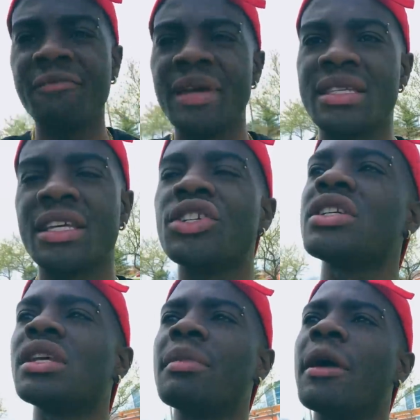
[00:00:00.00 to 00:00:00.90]
message,
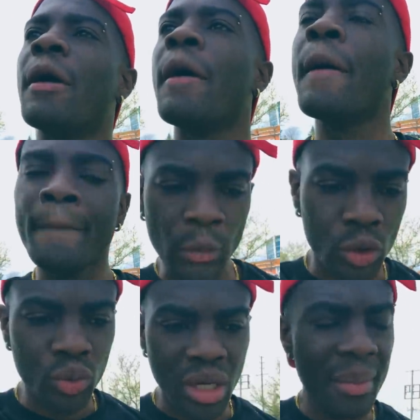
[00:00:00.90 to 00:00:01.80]
you see me?
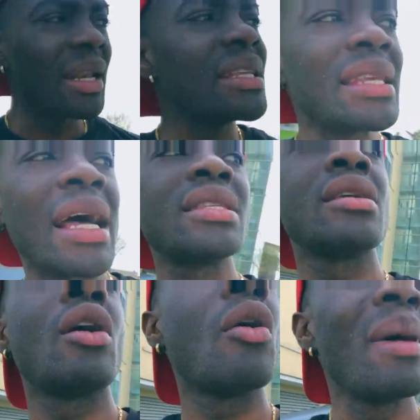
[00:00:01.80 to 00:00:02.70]
But today me decide
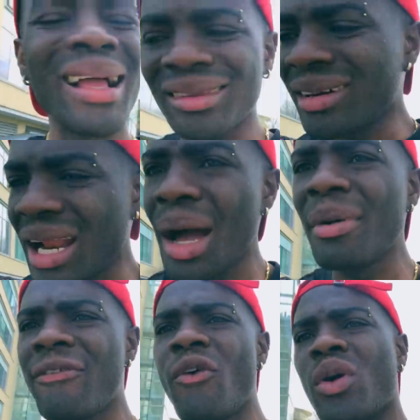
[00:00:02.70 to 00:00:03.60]
say yo, I turn on
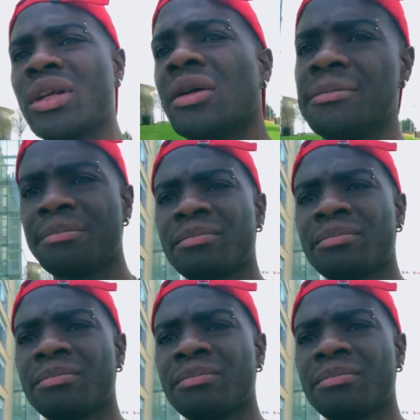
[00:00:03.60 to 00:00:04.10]
my phone, you know.